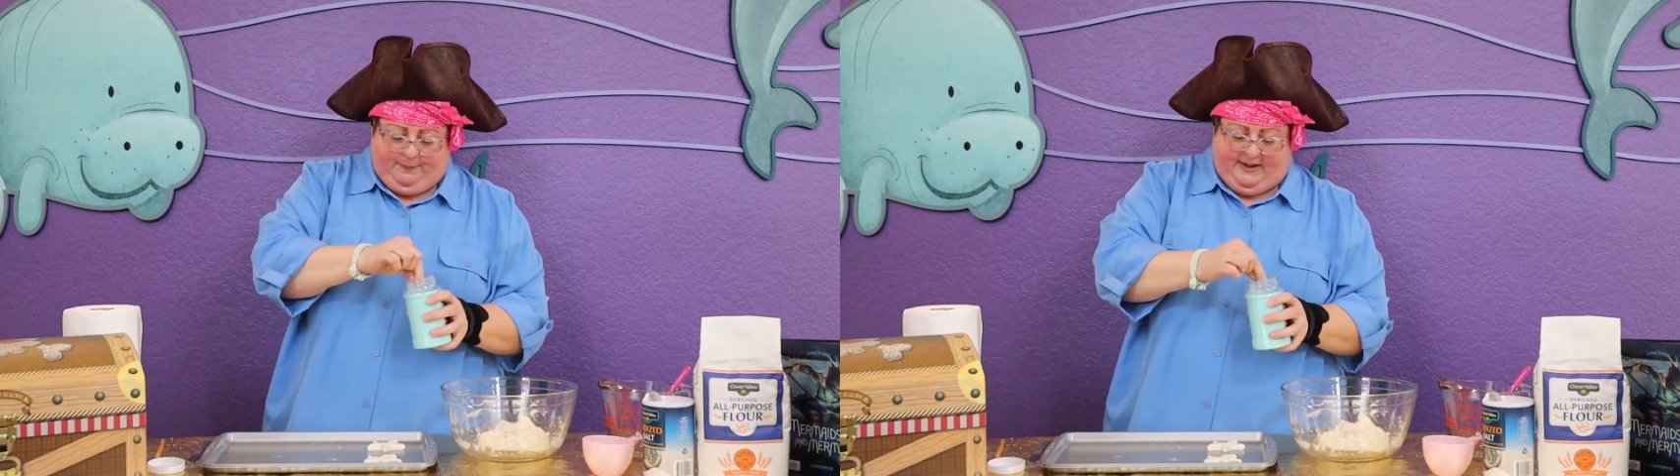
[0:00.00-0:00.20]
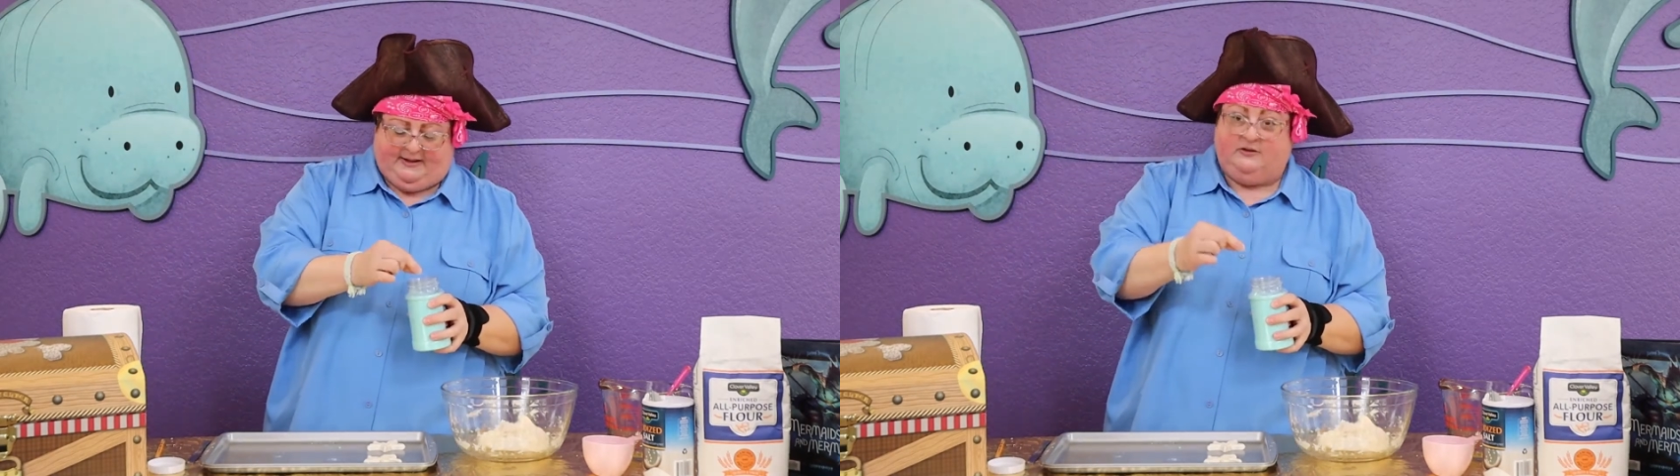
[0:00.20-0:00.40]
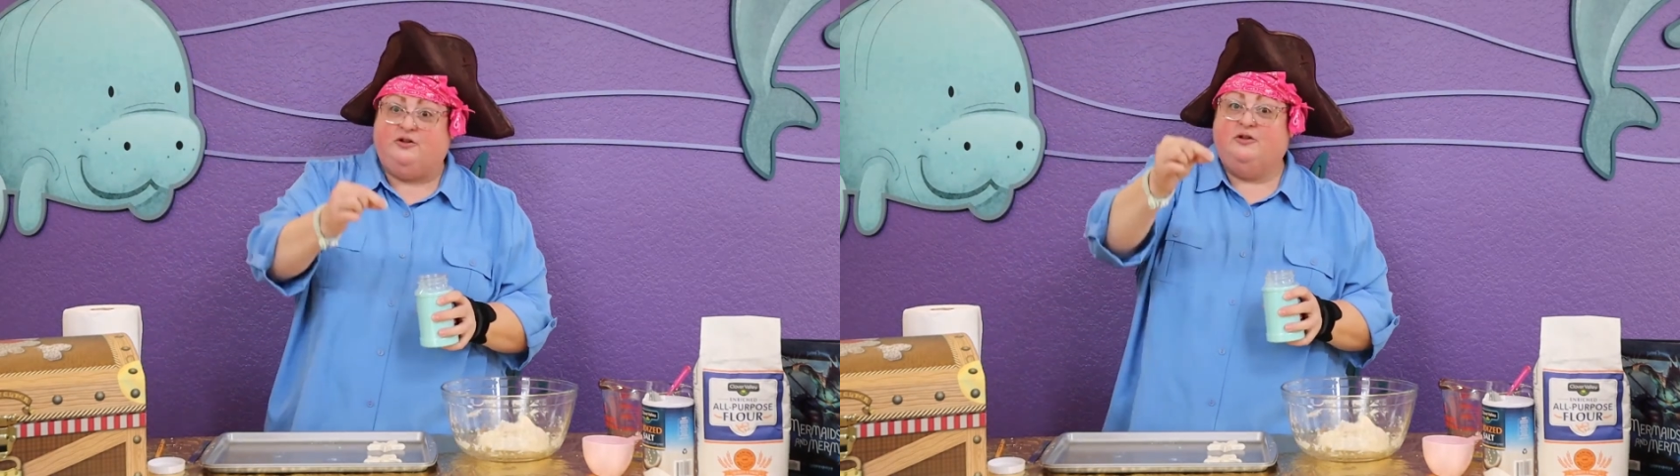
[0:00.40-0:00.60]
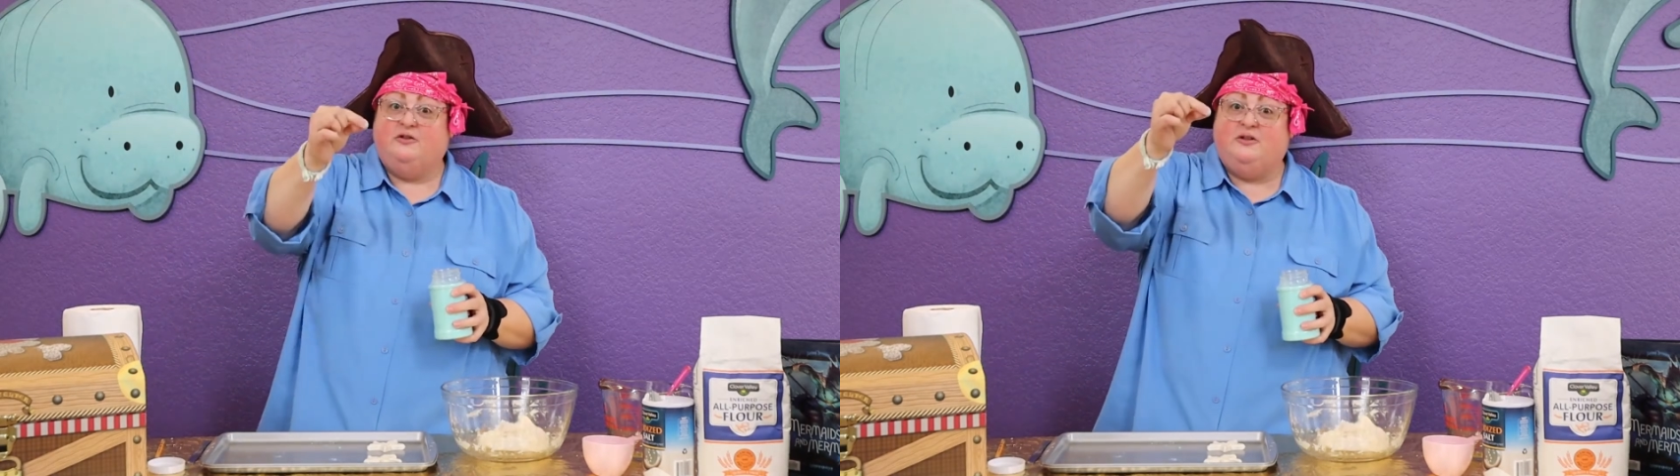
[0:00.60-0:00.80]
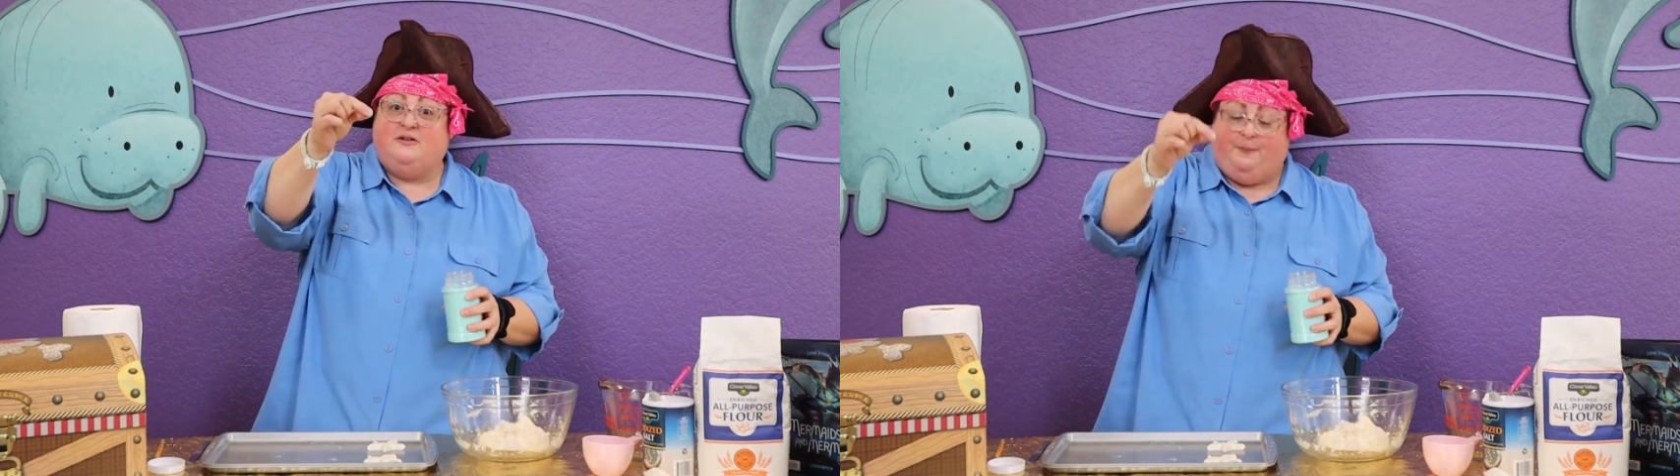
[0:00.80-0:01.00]
pinch,
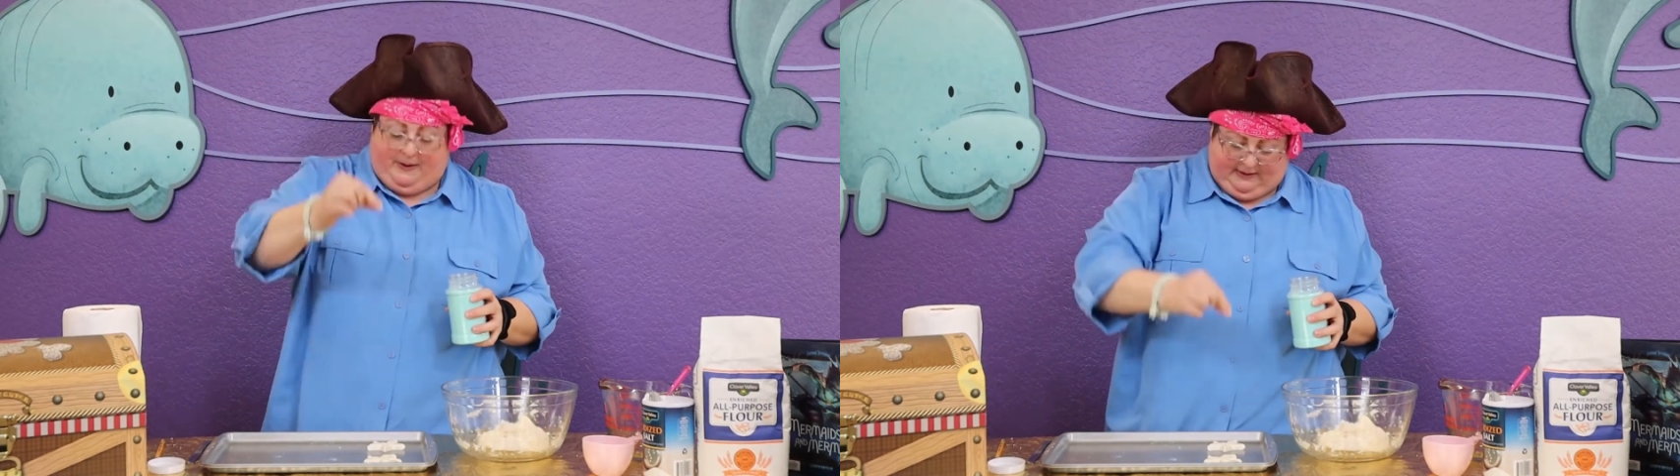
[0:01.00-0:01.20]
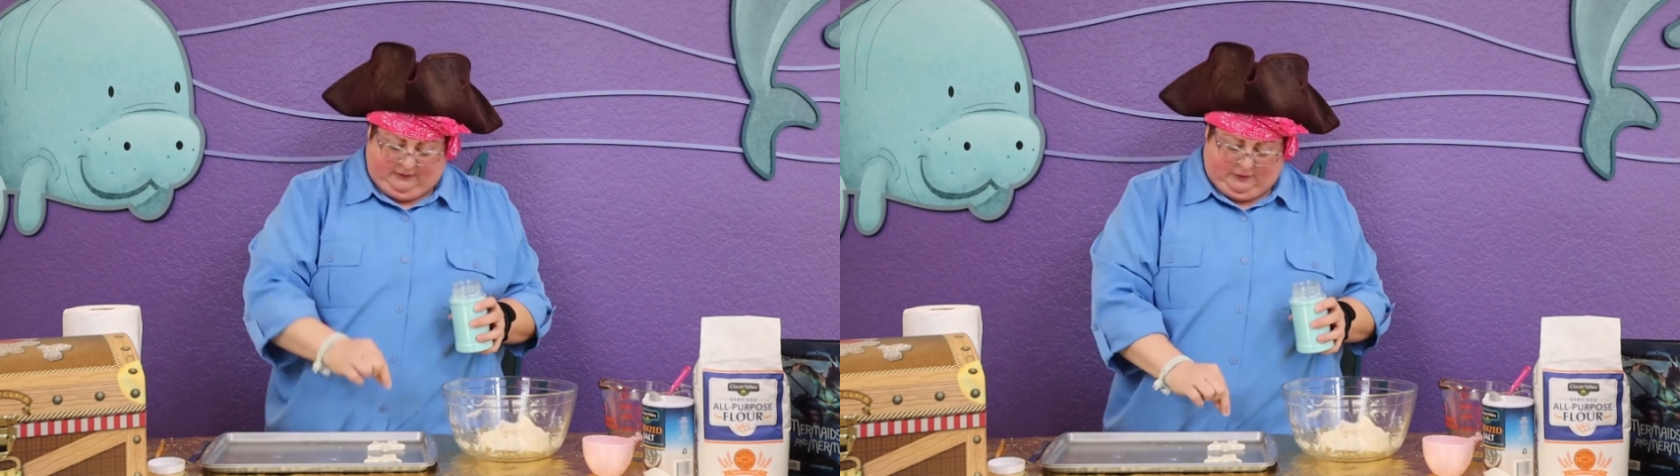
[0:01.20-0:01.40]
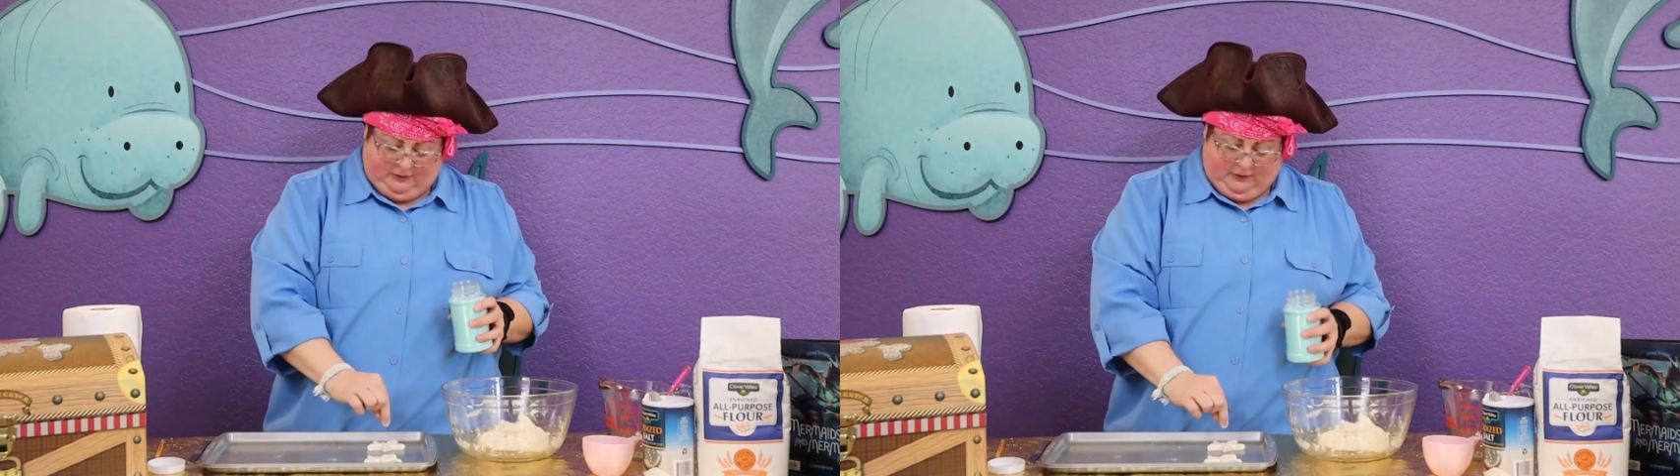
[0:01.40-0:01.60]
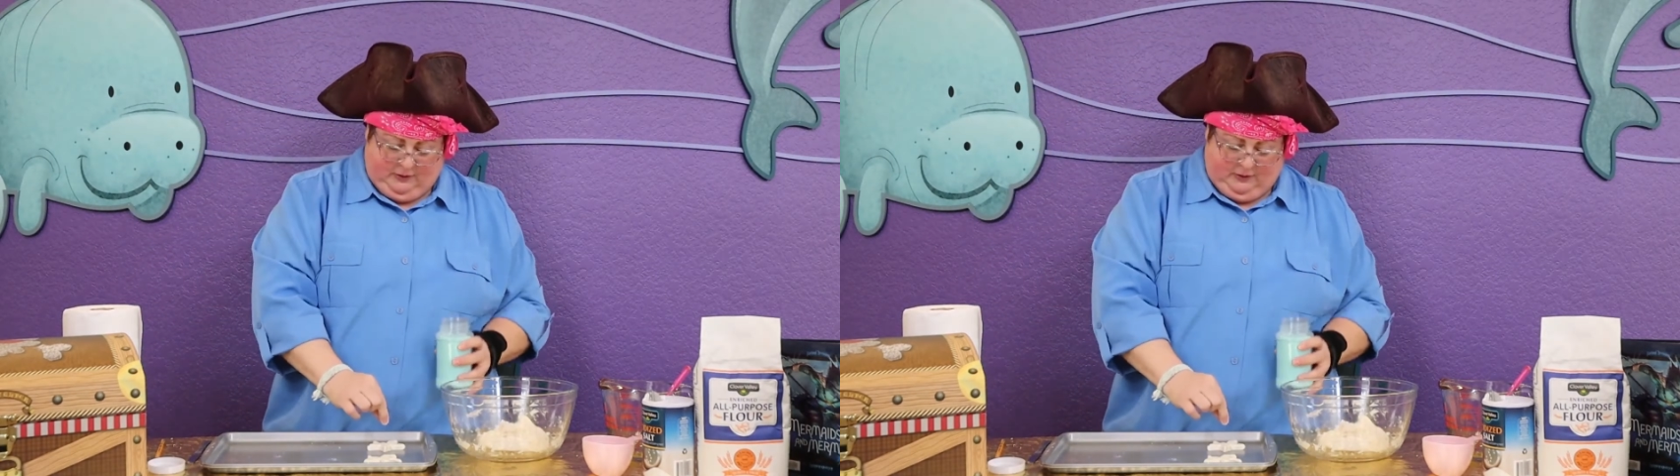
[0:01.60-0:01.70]
just a pinch,